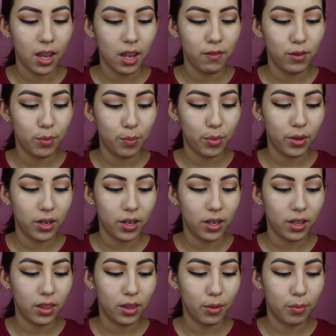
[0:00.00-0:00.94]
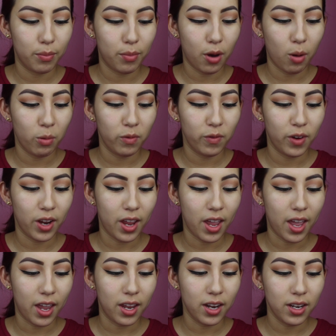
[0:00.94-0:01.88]
if you put it in the palm of your
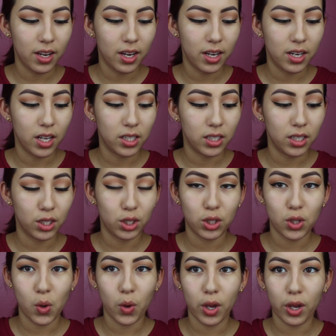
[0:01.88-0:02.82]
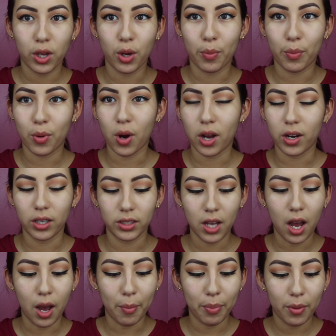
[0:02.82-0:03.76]
hand, it doesn't soak your product
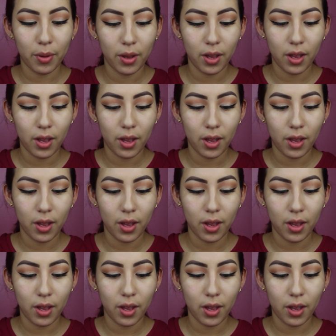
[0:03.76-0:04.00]
up.